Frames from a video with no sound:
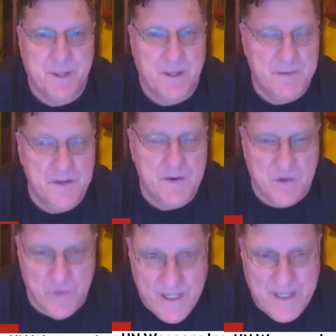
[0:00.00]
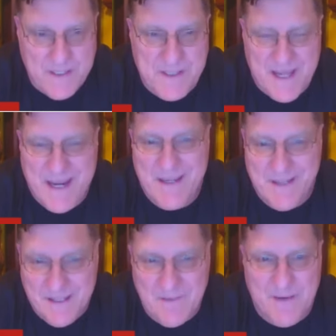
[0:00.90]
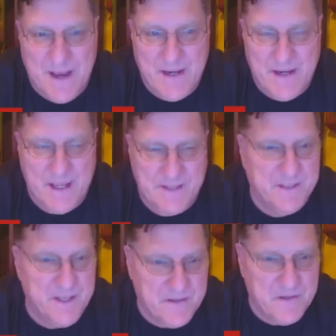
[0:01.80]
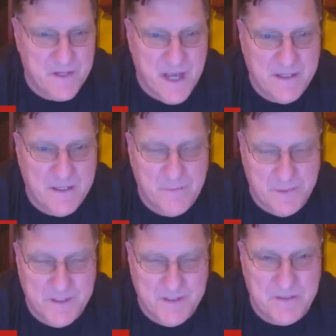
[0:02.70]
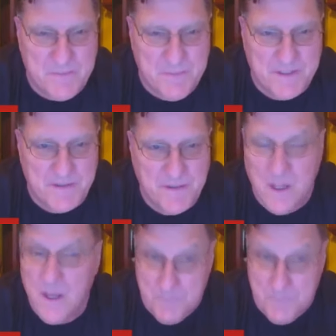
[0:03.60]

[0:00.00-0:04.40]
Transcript: The Ukrainians had identified it as an intercontinental ballistic missile,